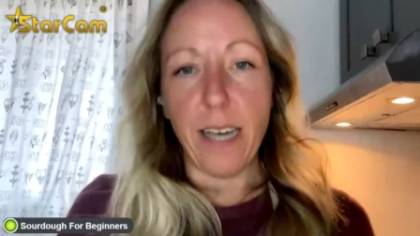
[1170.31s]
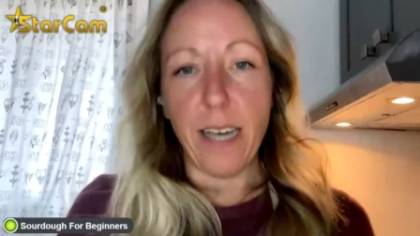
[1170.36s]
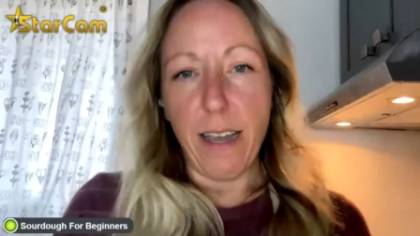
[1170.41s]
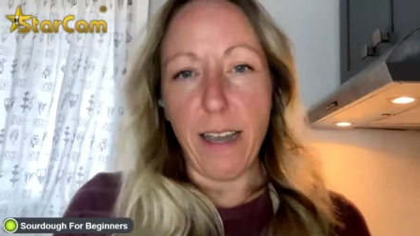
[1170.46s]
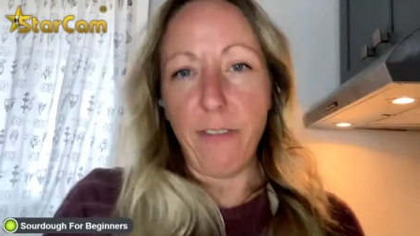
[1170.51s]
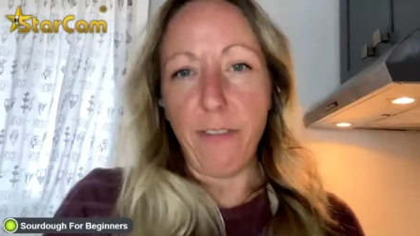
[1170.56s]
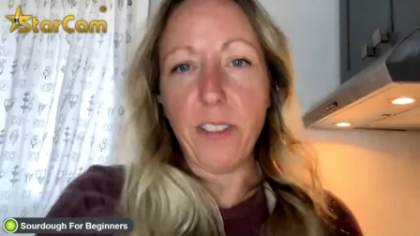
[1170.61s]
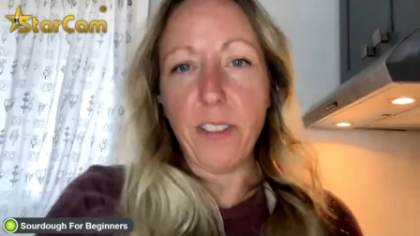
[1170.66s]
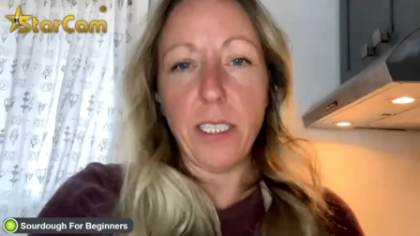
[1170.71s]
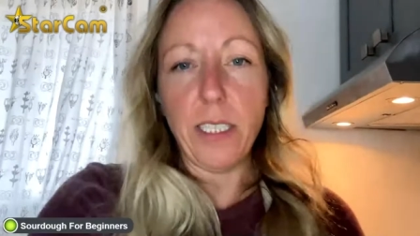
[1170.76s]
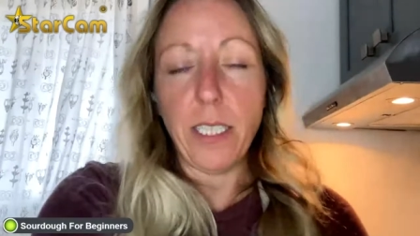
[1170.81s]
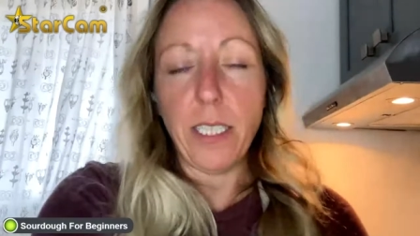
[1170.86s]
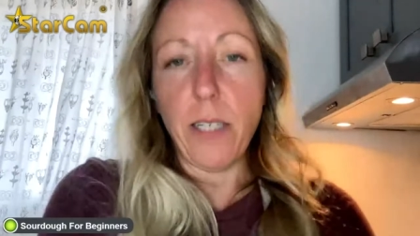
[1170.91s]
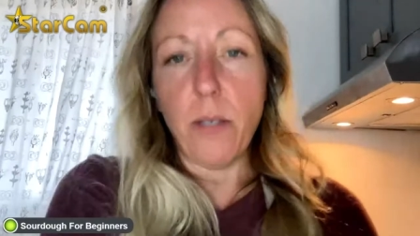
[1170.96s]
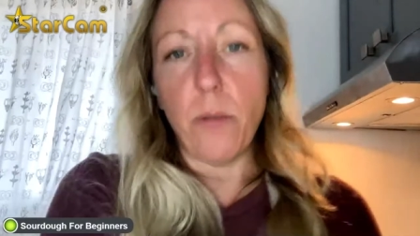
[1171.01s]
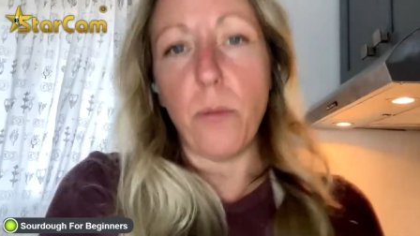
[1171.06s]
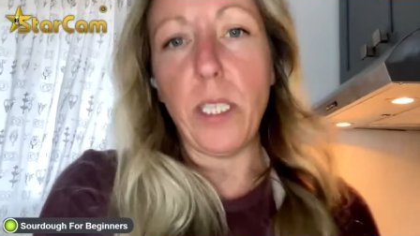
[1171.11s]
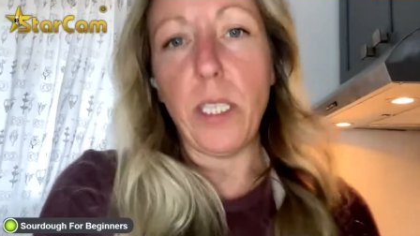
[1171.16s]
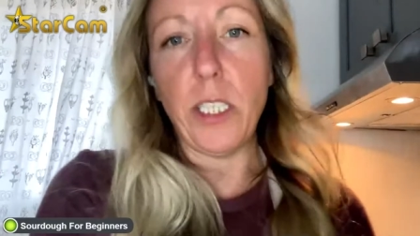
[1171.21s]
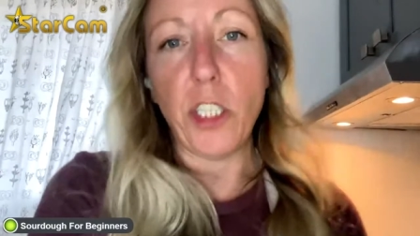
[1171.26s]
left
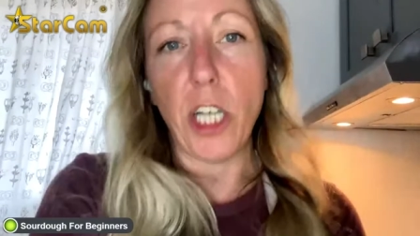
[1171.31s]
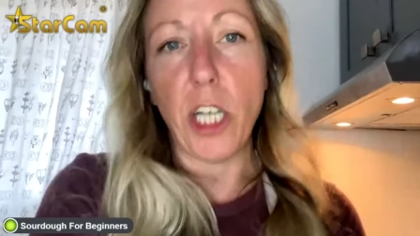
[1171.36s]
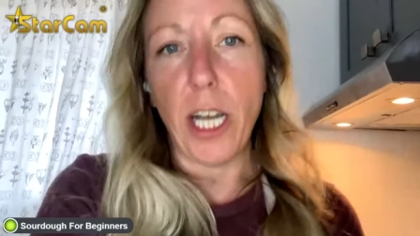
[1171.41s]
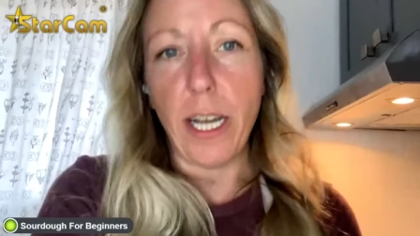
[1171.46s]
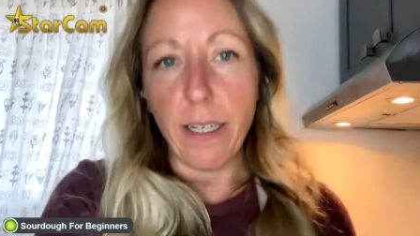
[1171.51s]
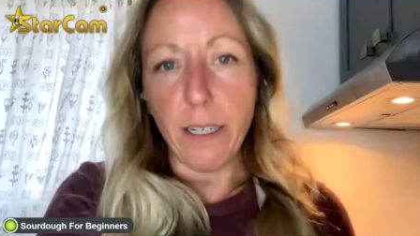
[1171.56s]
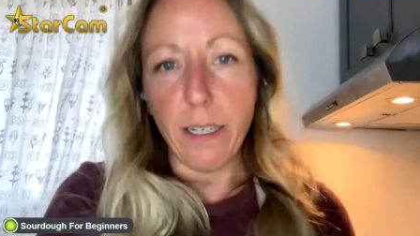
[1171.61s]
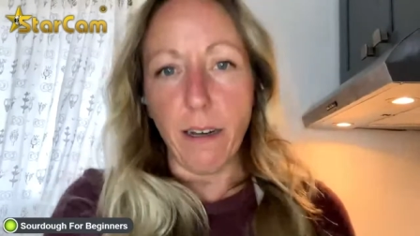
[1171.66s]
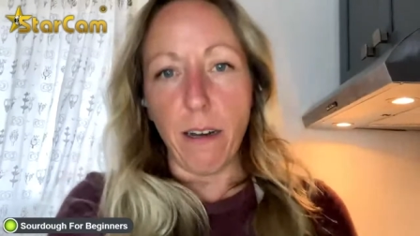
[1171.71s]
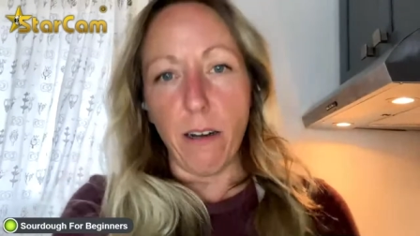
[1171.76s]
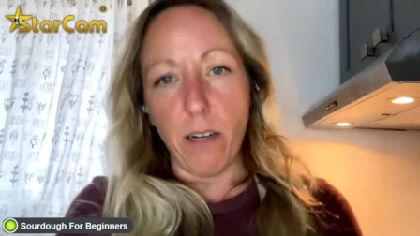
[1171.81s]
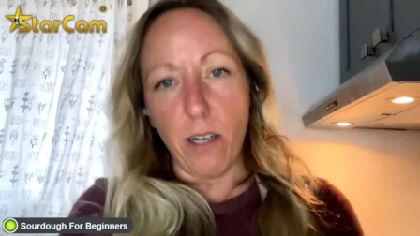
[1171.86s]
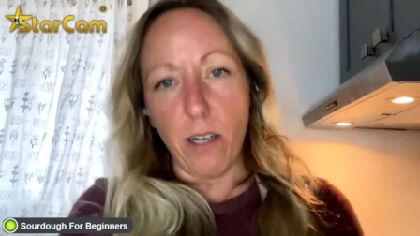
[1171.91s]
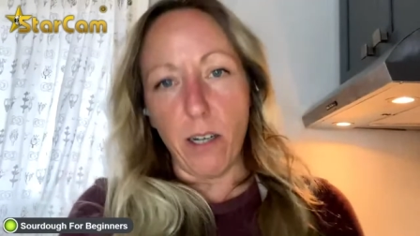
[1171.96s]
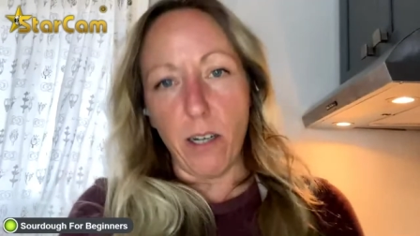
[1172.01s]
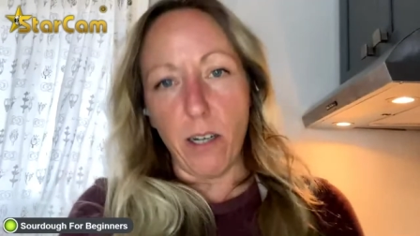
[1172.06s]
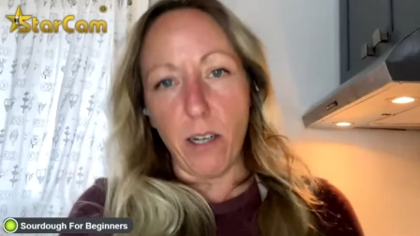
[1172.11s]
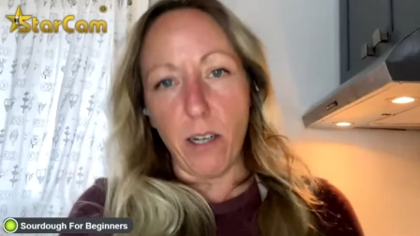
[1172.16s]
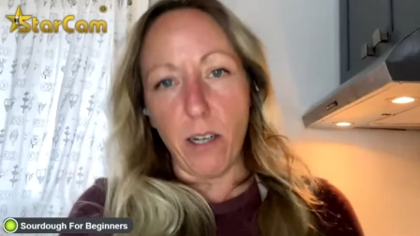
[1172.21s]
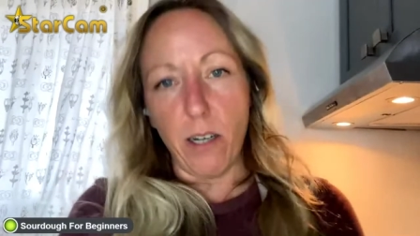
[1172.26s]
until we check
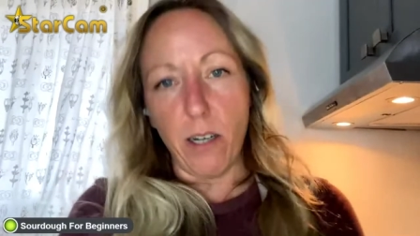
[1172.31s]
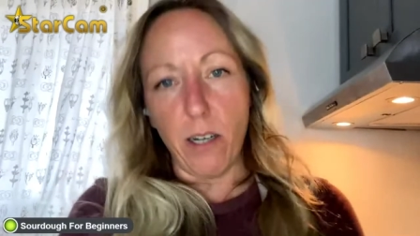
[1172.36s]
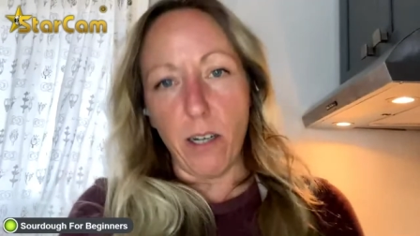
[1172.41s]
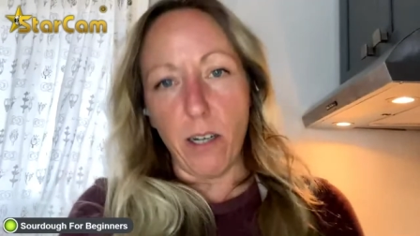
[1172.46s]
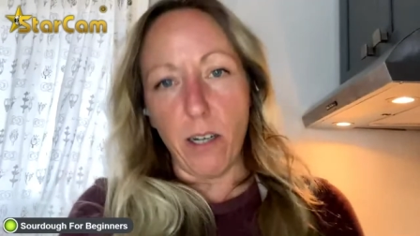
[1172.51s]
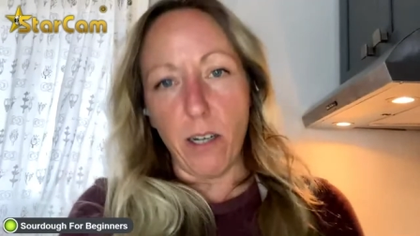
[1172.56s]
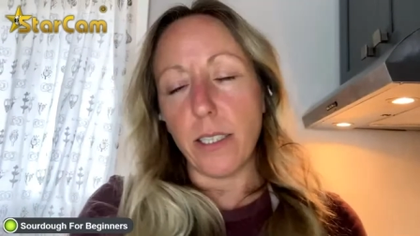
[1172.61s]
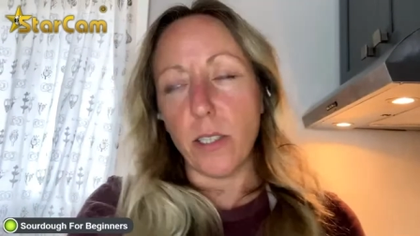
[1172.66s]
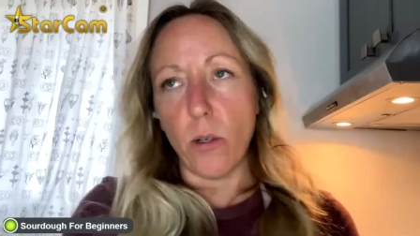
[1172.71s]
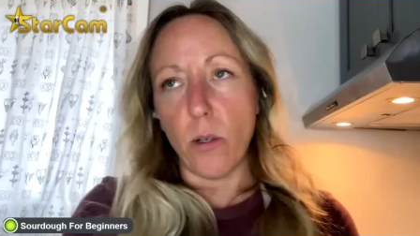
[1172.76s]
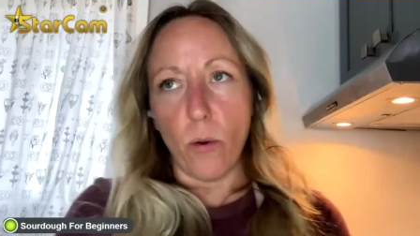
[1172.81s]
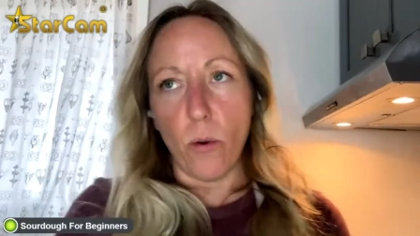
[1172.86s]
our hot